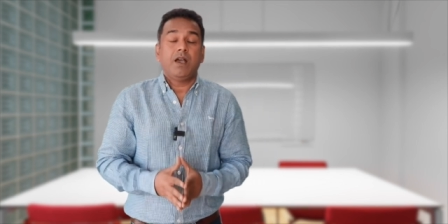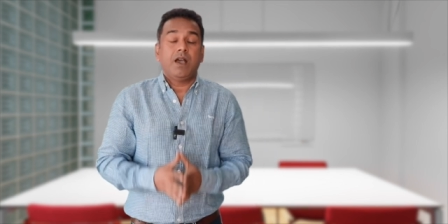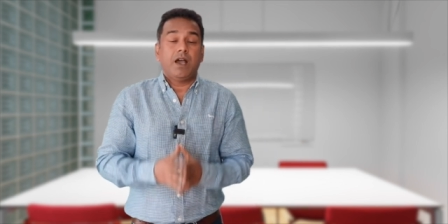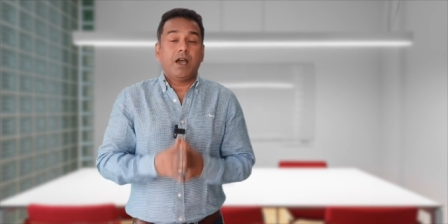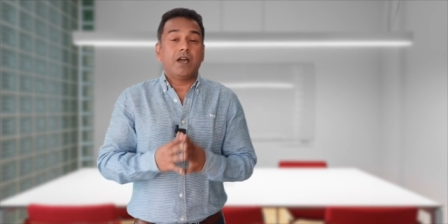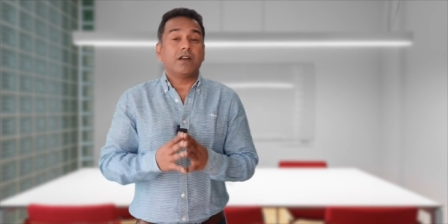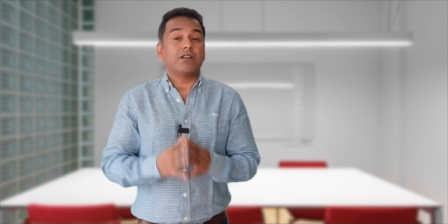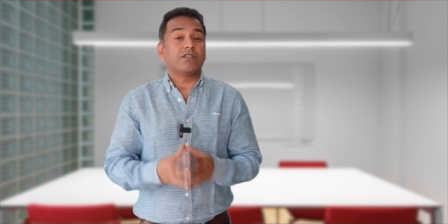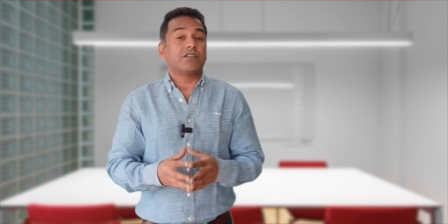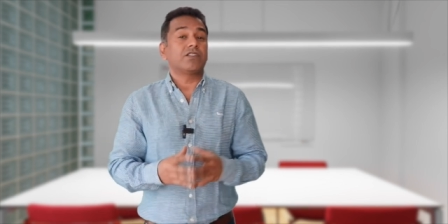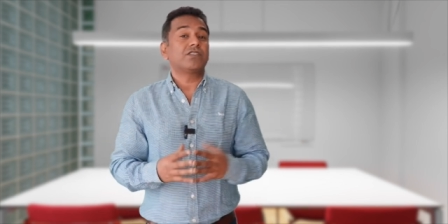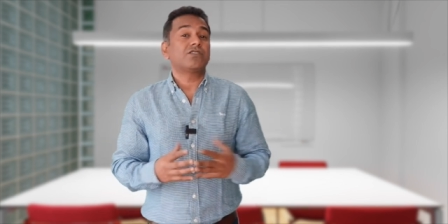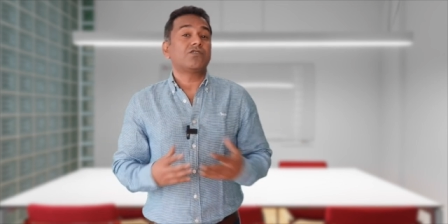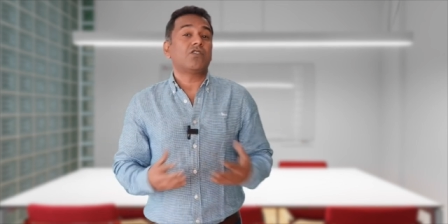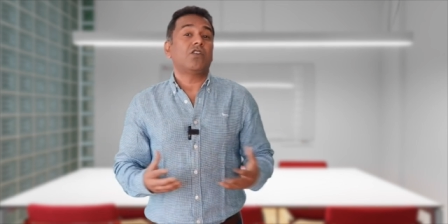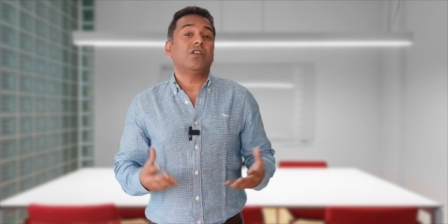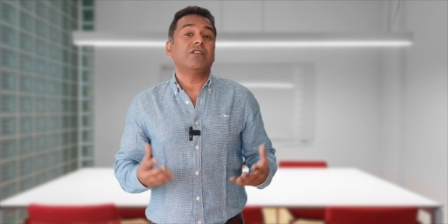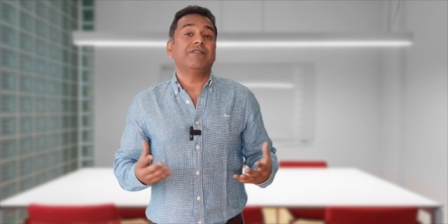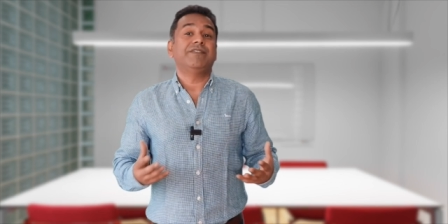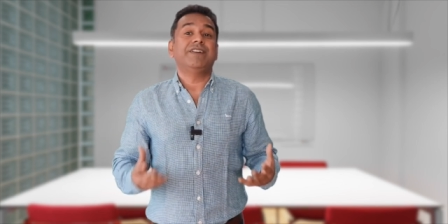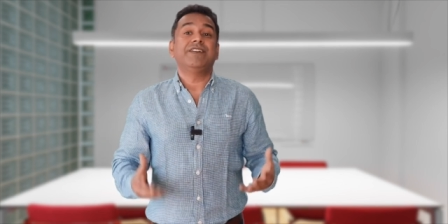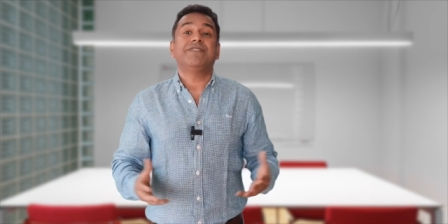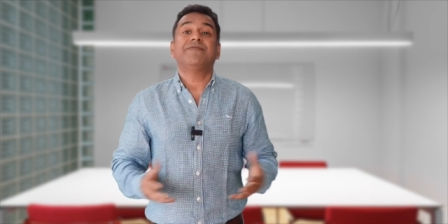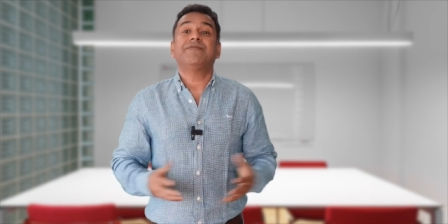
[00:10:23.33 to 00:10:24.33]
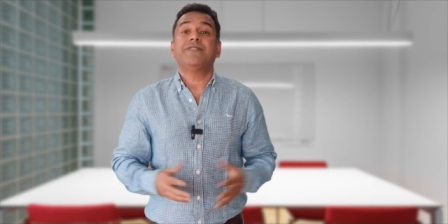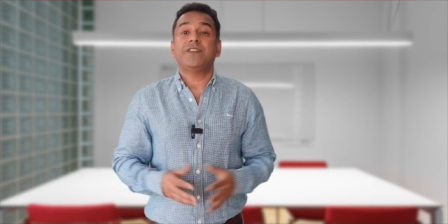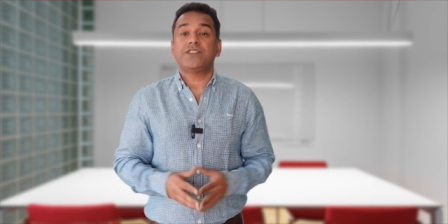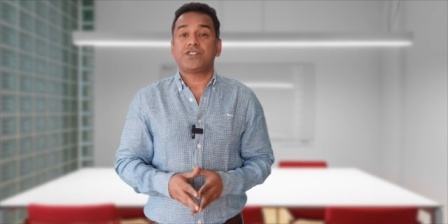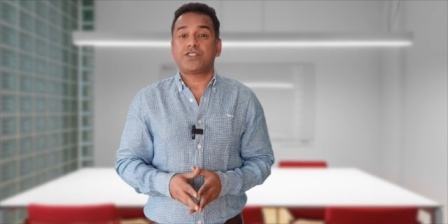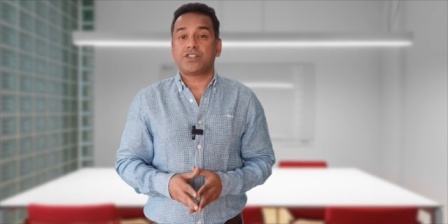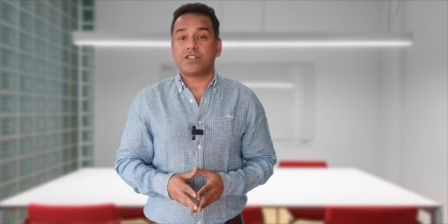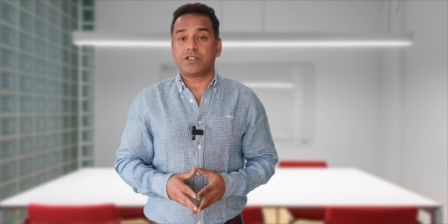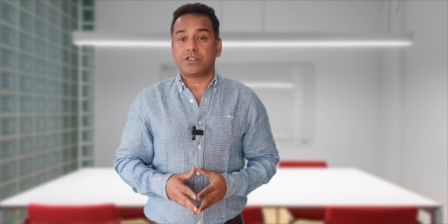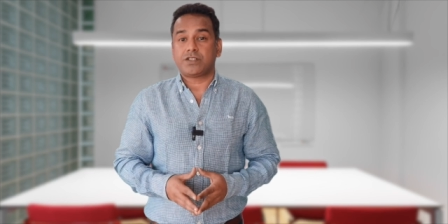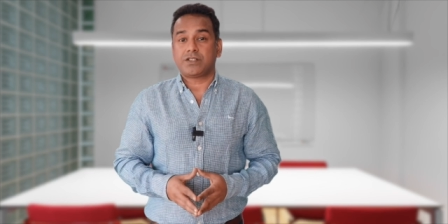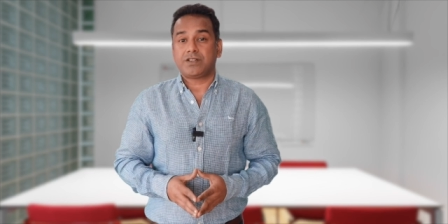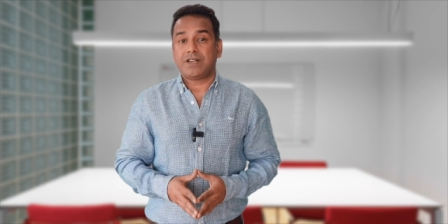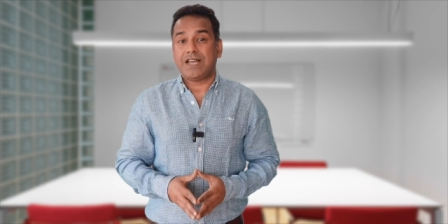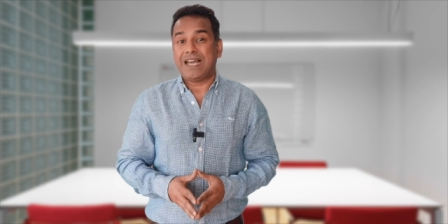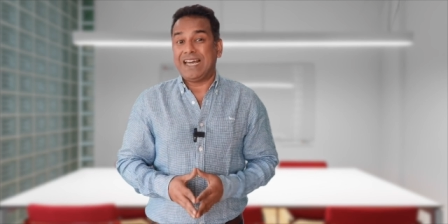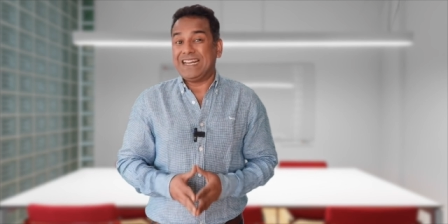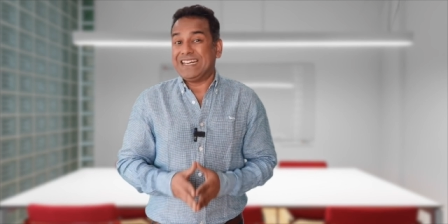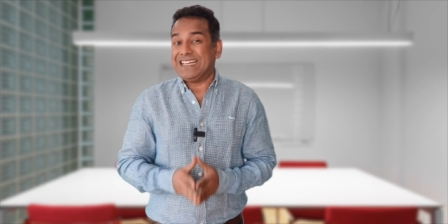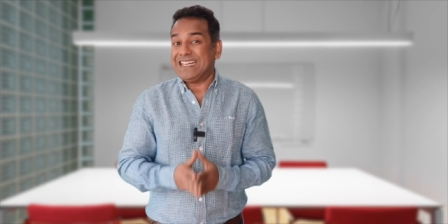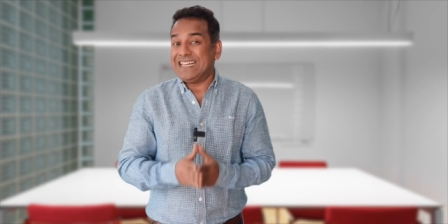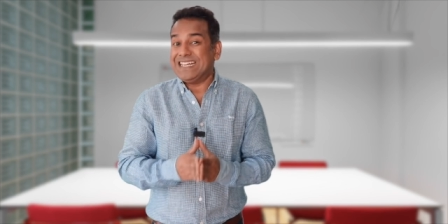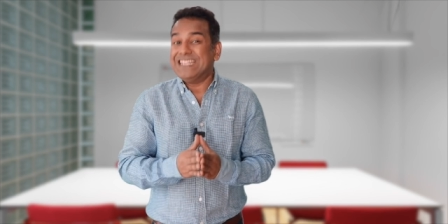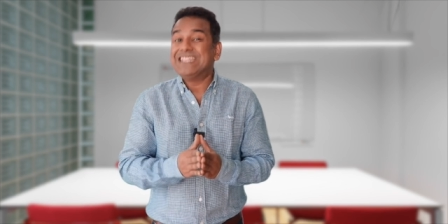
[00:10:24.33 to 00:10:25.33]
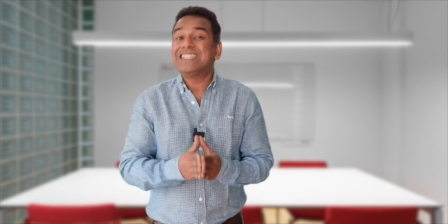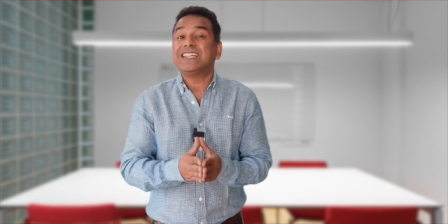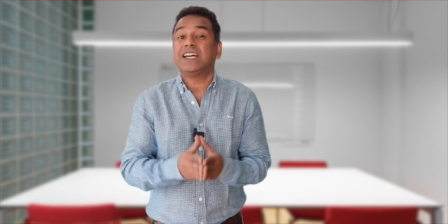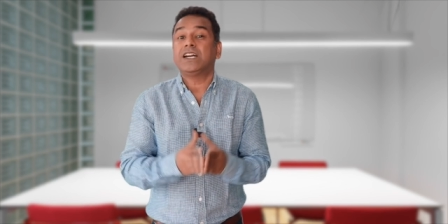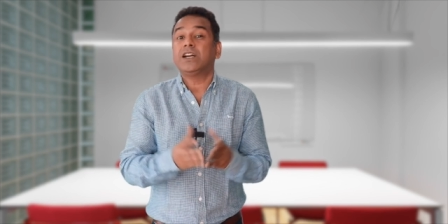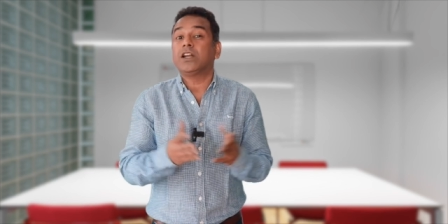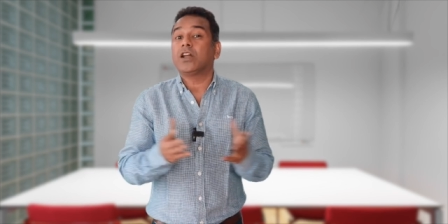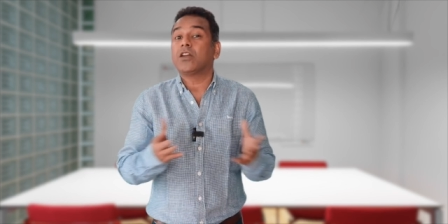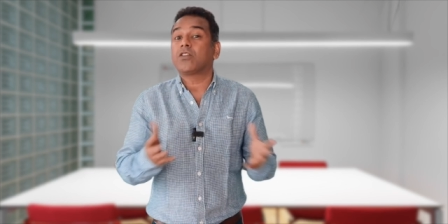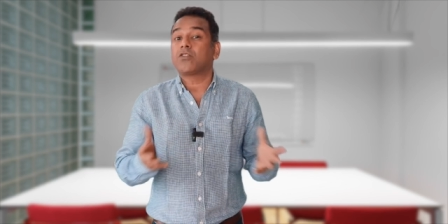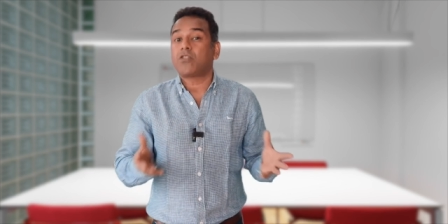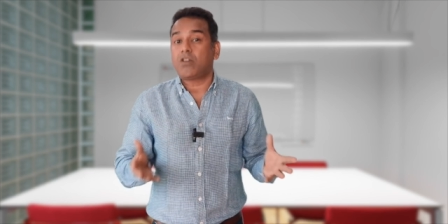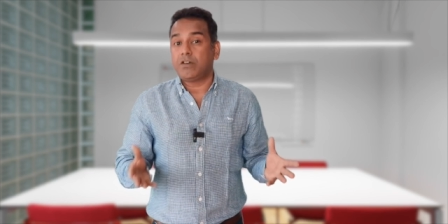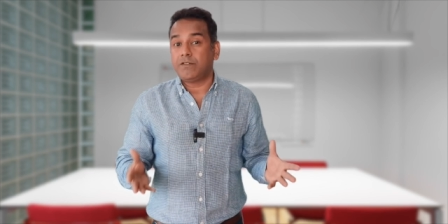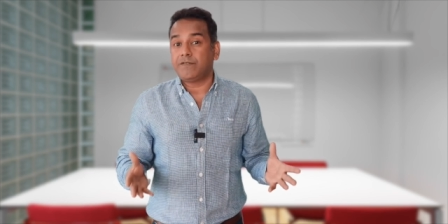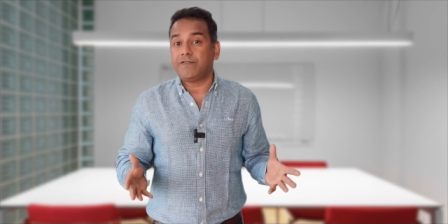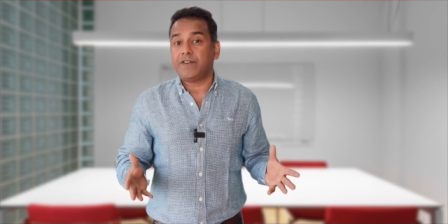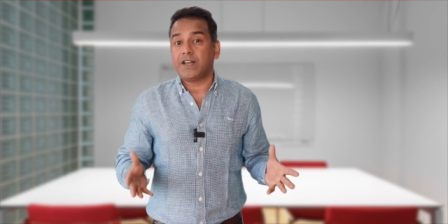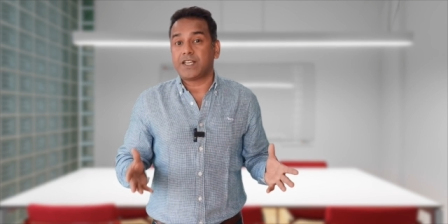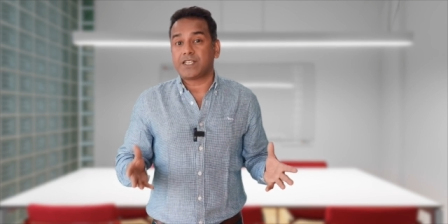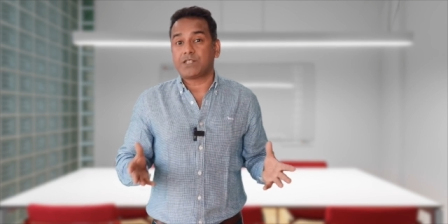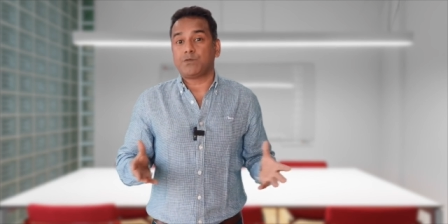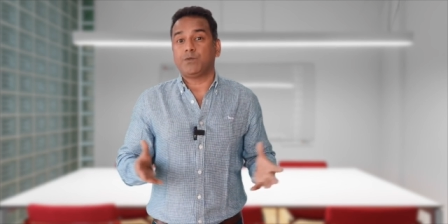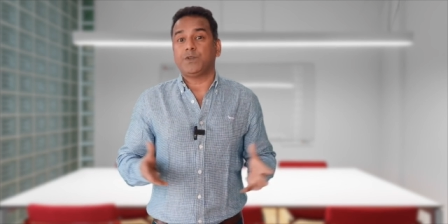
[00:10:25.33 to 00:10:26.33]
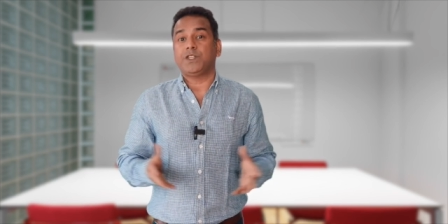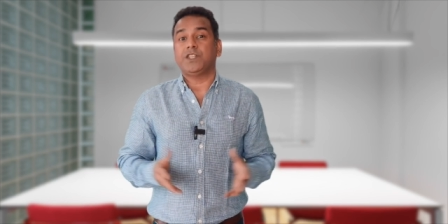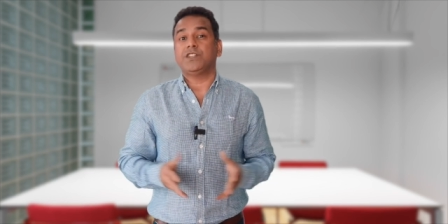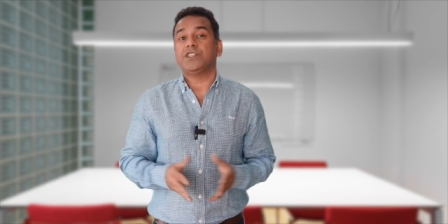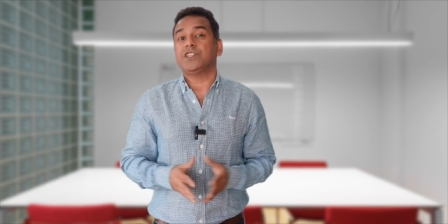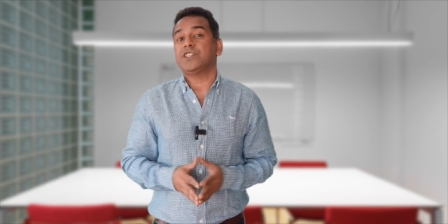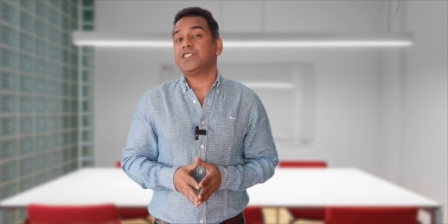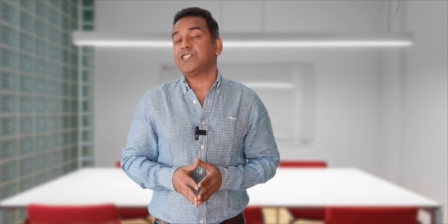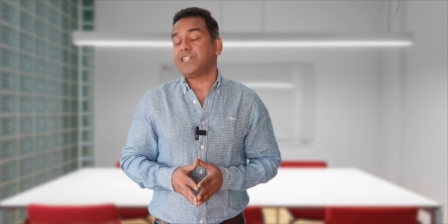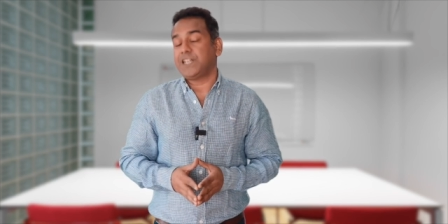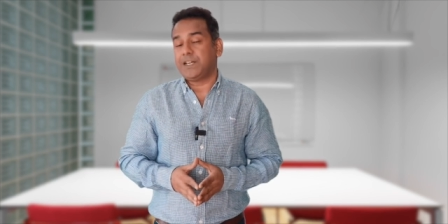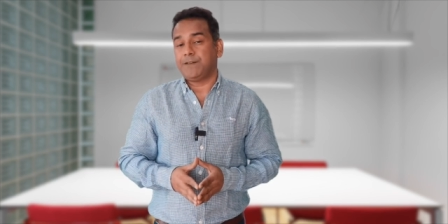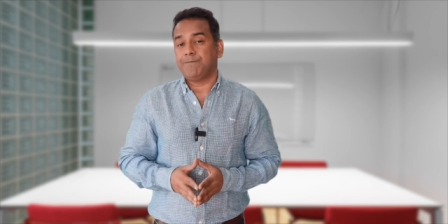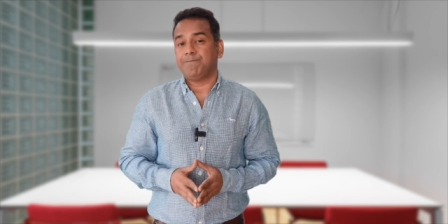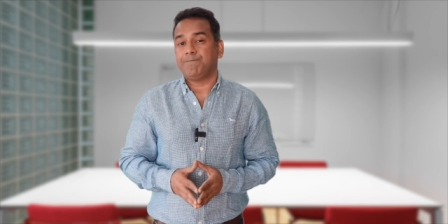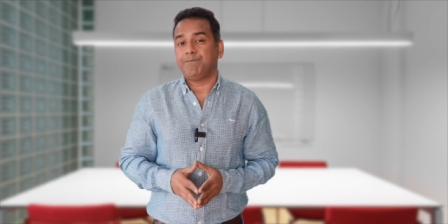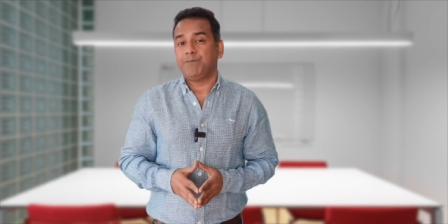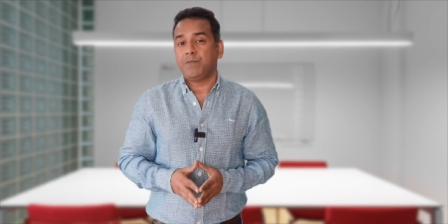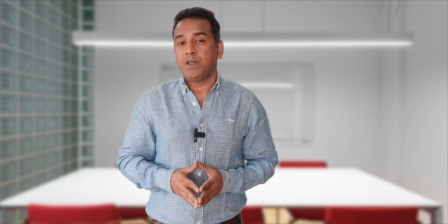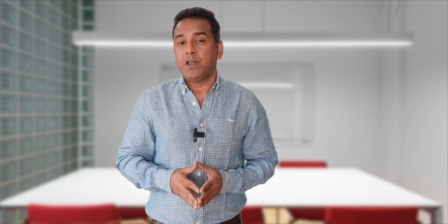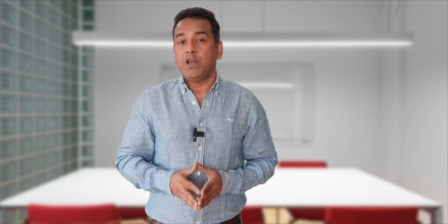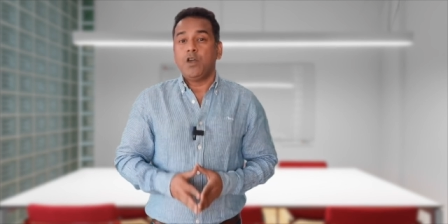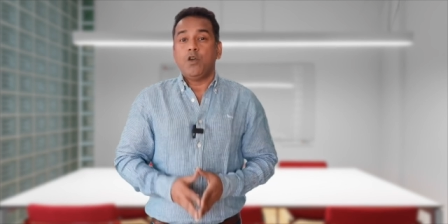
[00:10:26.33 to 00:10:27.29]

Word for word: and resolve differences and internal conflicts within the team.